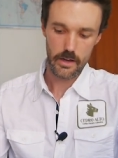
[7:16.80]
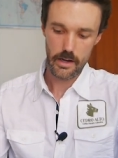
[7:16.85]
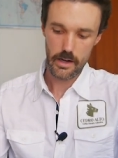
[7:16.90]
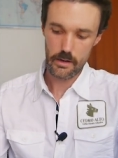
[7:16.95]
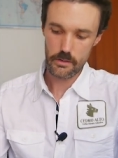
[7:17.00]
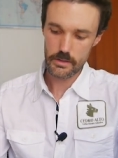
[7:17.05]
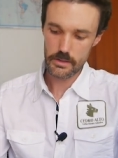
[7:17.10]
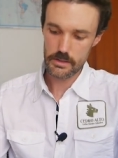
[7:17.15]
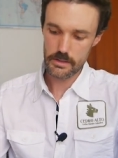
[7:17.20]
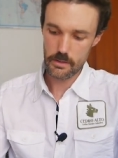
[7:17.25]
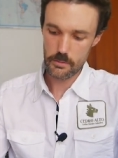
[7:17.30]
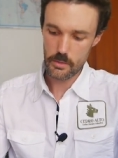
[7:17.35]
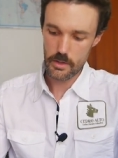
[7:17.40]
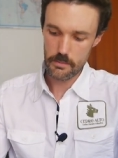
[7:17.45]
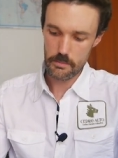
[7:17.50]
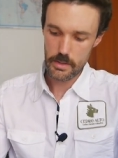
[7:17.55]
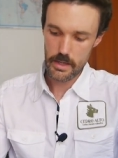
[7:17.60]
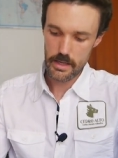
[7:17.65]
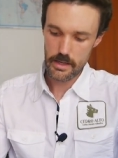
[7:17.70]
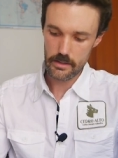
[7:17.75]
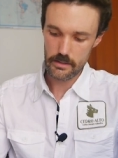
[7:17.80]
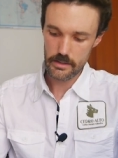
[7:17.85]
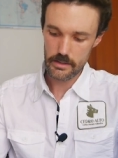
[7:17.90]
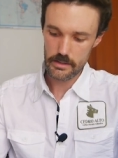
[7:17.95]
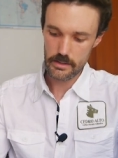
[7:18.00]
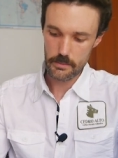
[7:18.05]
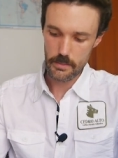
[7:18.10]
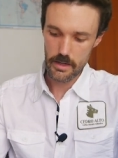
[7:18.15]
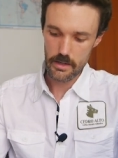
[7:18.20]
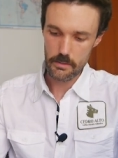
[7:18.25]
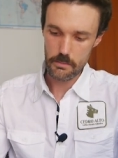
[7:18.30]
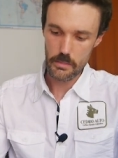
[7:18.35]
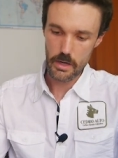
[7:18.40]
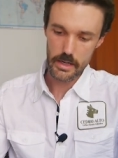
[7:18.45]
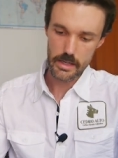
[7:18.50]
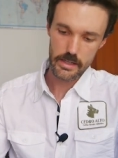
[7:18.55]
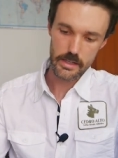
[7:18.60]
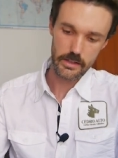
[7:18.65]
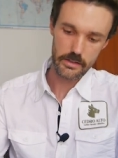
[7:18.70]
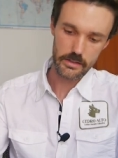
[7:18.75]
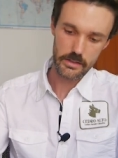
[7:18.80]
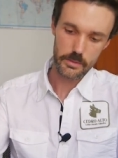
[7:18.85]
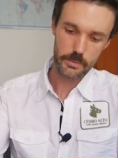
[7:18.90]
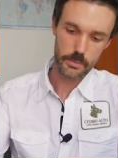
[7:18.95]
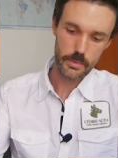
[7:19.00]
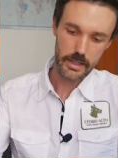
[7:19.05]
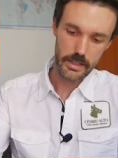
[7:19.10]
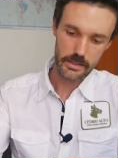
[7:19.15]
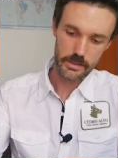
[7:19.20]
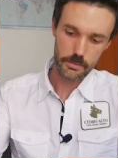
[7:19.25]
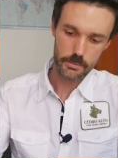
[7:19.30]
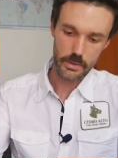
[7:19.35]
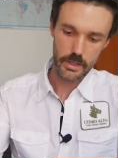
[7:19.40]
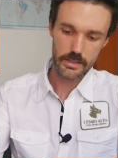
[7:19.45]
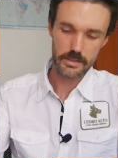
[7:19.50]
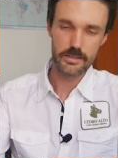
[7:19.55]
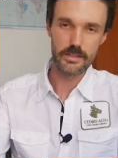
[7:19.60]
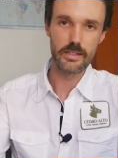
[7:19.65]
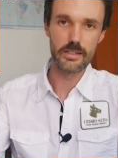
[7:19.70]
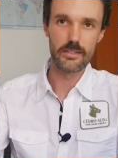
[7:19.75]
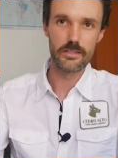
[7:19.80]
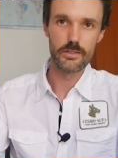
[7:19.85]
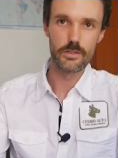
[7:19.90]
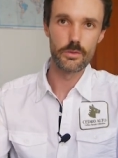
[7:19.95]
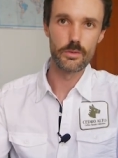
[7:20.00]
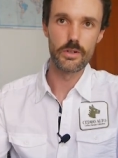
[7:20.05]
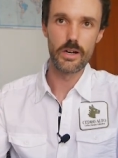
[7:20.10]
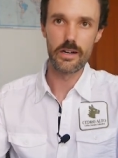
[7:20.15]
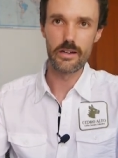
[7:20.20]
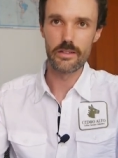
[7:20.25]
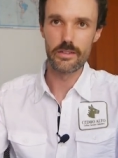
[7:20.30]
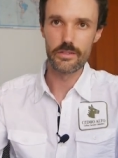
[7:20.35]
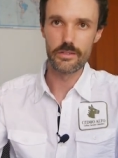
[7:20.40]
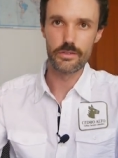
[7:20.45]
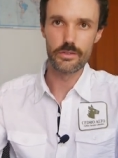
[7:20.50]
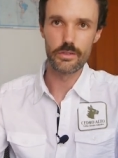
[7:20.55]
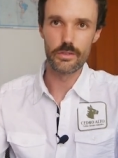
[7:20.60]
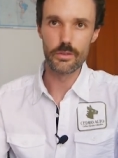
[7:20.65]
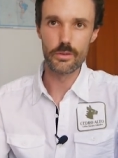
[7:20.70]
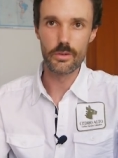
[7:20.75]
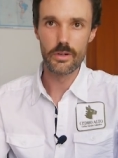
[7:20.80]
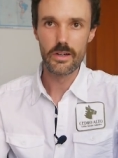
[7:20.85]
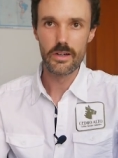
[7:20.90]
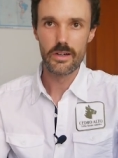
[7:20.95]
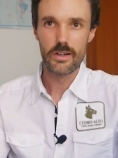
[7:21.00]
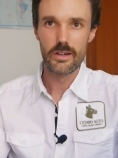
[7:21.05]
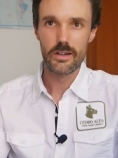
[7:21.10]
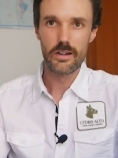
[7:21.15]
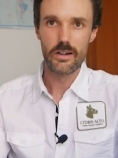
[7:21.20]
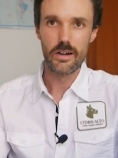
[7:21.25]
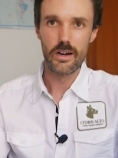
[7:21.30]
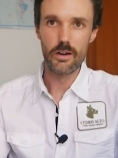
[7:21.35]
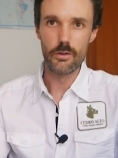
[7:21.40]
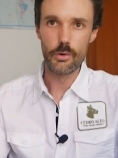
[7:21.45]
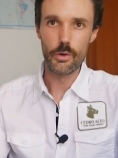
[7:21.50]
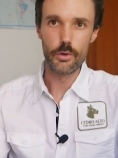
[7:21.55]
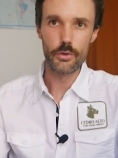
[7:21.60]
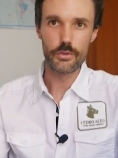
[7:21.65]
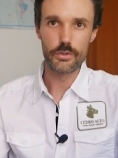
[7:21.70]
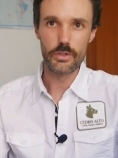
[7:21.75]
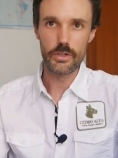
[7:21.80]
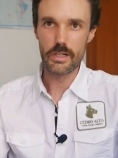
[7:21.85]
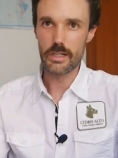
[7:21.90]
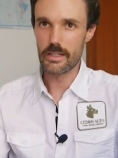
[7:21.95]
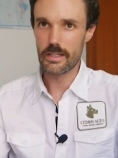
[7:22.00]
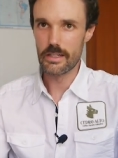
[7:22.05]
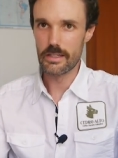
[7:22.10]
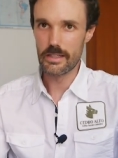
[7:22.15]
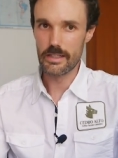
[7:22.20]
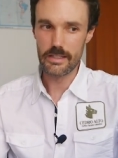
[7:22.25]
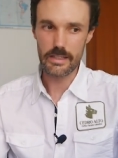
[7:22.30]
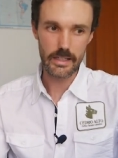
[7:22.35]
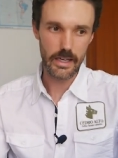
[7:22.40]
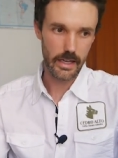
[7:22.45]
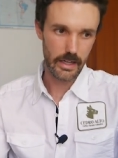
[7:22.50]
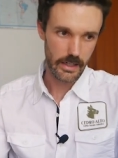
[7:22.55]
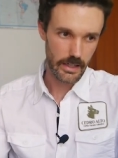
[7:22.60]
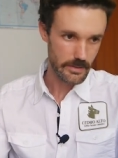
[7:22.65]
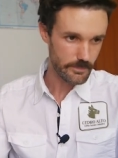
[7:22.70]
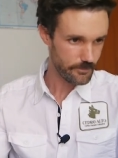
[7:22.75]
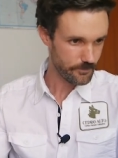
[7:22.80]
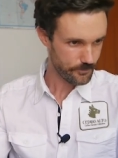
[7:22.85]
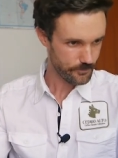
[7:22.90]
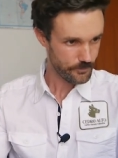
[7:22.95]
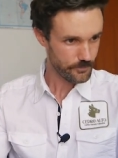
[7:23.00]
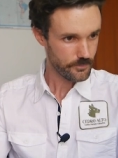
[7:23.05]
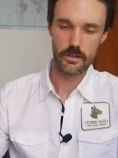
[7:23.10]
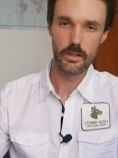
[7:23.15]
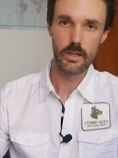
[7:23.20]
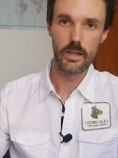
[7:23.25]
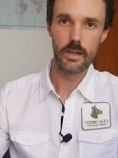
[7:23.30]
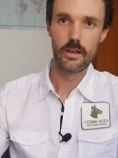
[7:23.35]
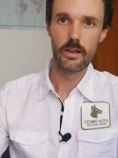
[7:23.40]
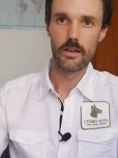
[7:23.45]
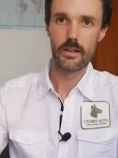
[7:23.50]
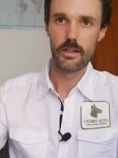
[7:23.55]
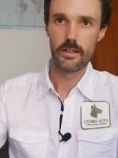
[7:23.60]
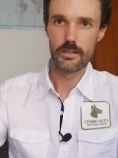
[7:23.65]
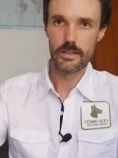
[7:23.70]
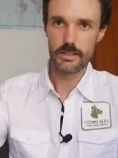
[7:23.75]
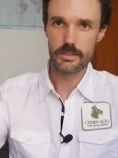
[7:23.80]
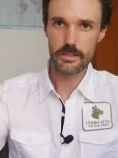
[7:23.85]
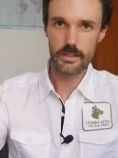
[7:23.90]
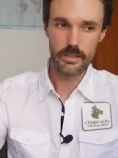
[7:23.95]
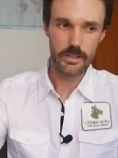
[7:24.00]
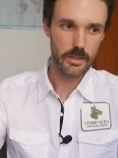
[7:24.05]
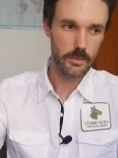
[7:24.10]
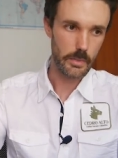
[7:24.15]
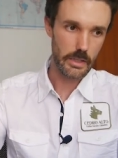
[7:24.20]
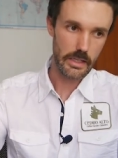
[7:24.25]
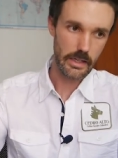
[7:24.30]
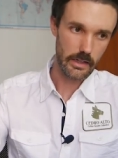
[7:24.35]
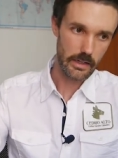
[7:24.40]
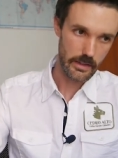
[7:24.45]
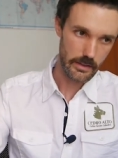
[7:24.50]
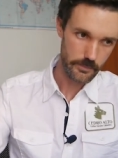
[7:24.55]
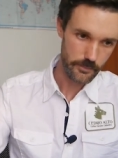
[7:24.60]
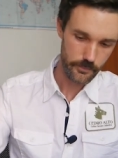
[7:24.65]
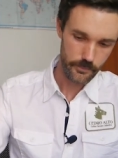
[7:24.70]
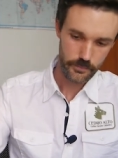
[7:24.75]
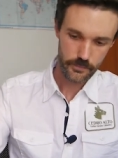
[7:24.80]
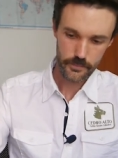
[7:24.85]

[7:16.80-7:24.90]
How is someone paying this amount of money and expressing $2 to a roaster in Indiana? Let's start at the beginning.